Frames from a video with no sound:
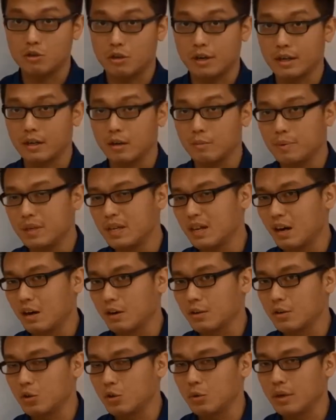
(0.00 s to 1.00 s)
triangle
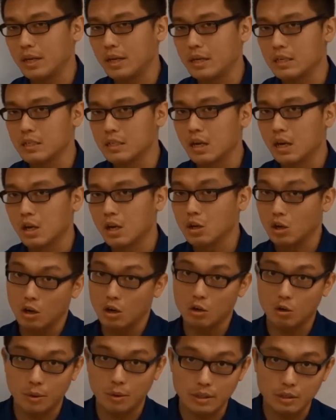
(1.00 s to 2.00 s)
PRQ is
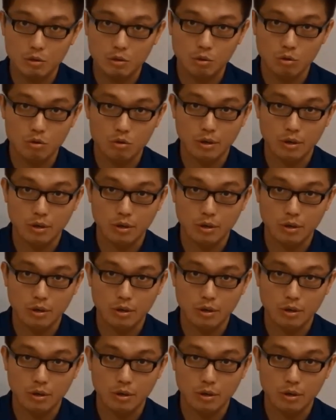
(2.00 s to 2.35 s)
congruent to